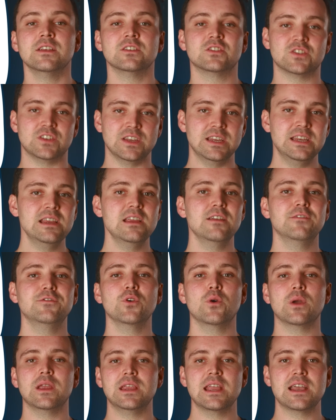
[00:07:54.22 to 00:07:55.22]
See if
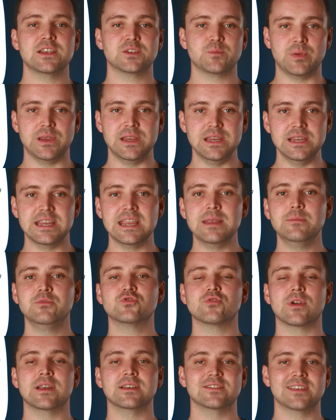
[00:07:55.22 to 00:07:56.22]
your ESP
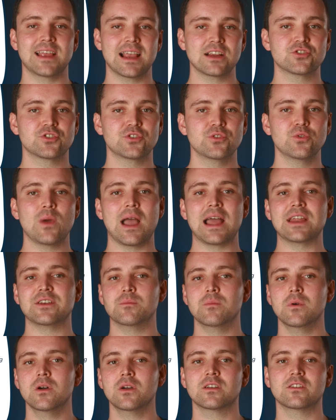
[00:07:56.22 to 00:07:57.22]
keeps transactional
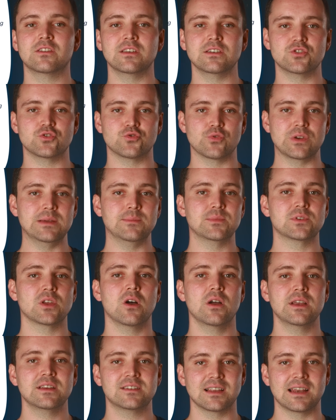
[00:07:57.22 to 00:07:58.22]
and marketing streams
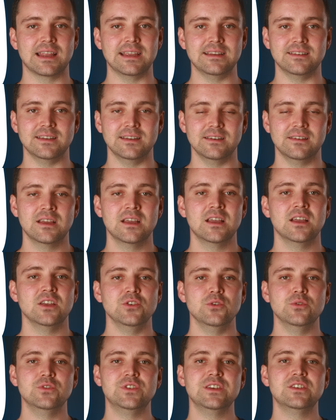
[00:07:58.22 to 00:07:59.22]
isolated,
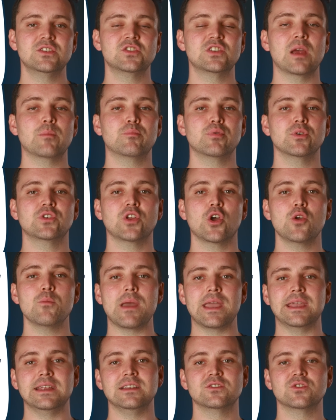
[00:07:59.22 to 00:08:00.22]
using separate
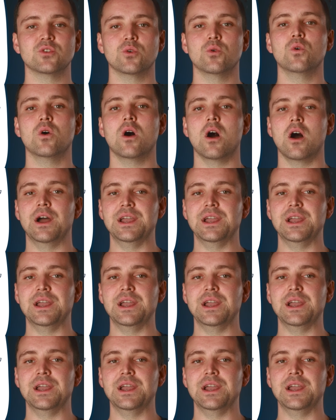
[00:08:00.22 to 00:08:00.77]
domains or